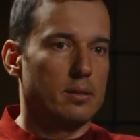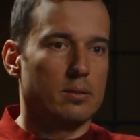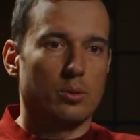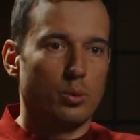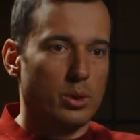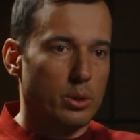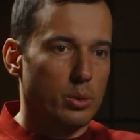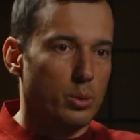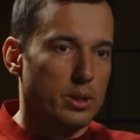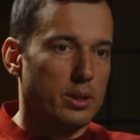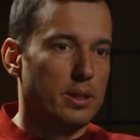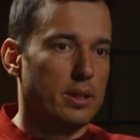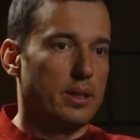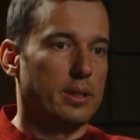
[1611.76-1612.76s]

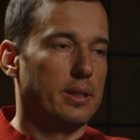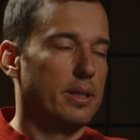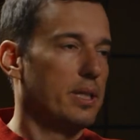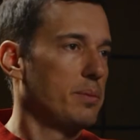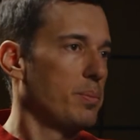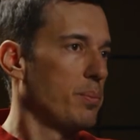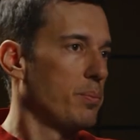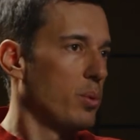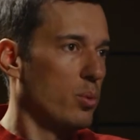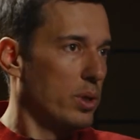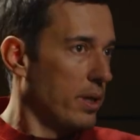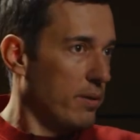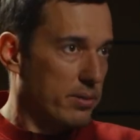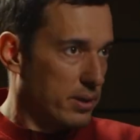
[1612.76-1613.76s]
with these people,
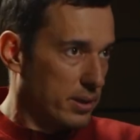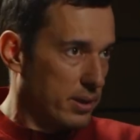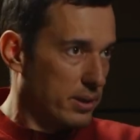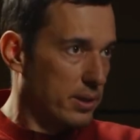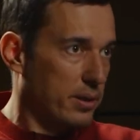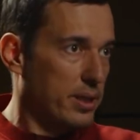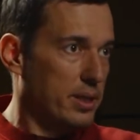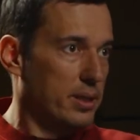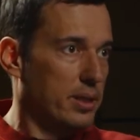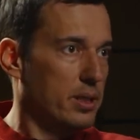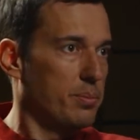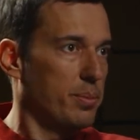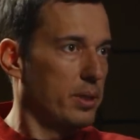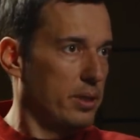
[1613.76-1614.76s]
whatever the reason
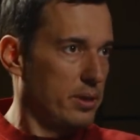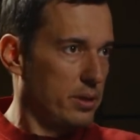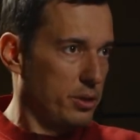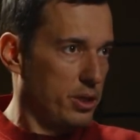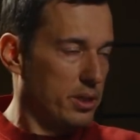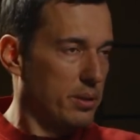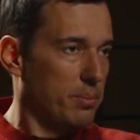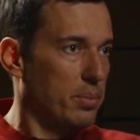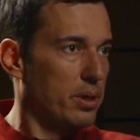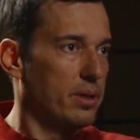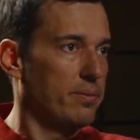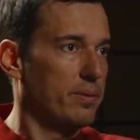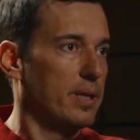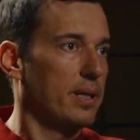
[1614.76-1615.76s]
is, but just the
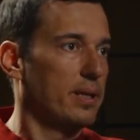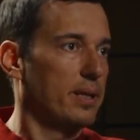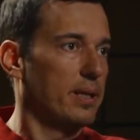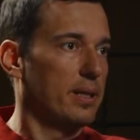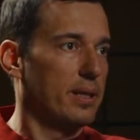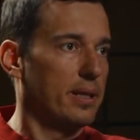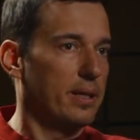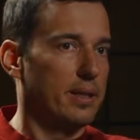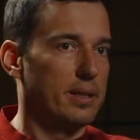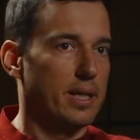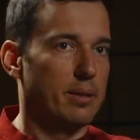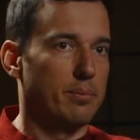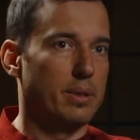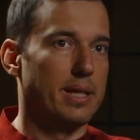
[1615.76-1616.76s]
belief that it
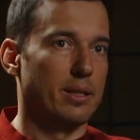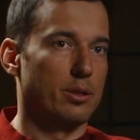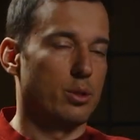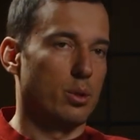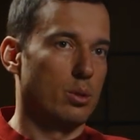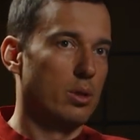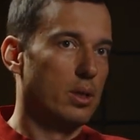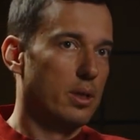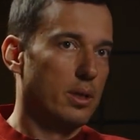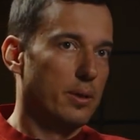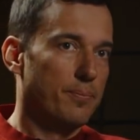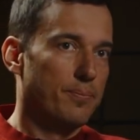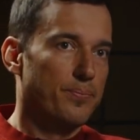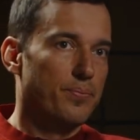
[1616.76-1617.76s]
can be done. So
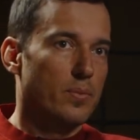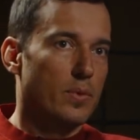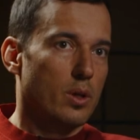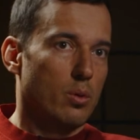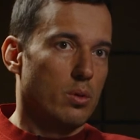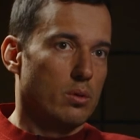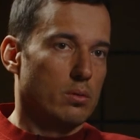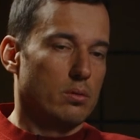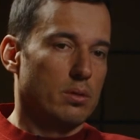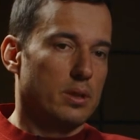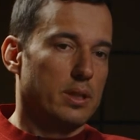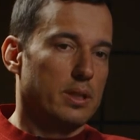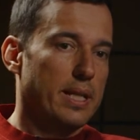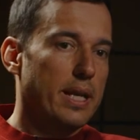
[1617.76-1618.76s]

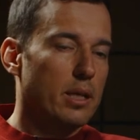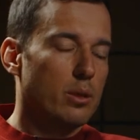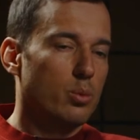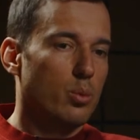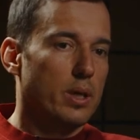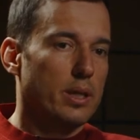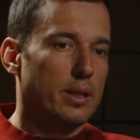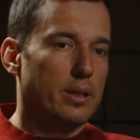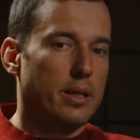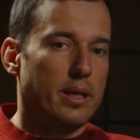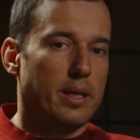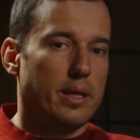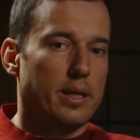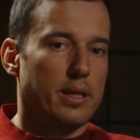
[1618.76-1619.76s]
the second one
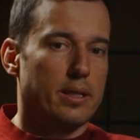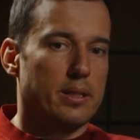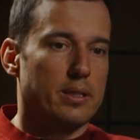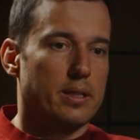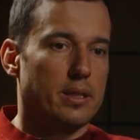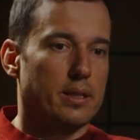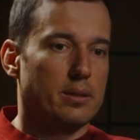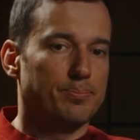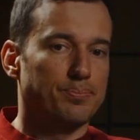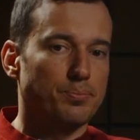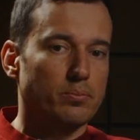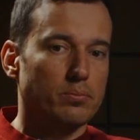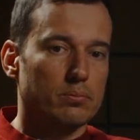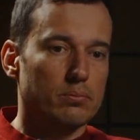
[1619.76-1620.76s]
is
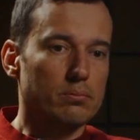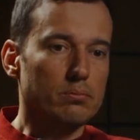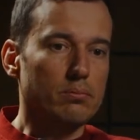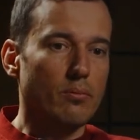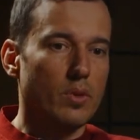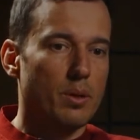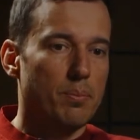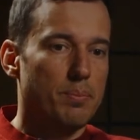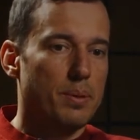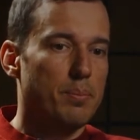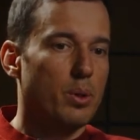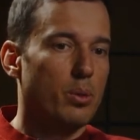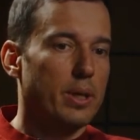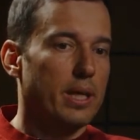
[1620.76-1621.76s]

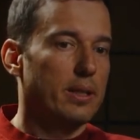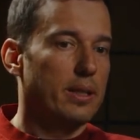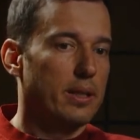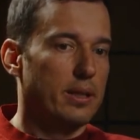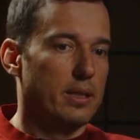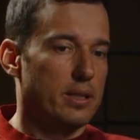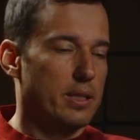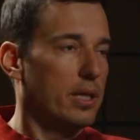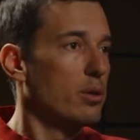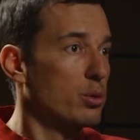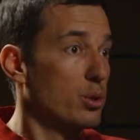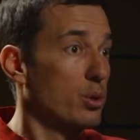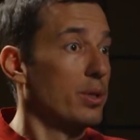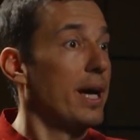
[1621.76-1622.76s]
people getting the
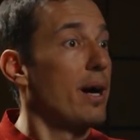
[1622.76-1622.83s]
skills on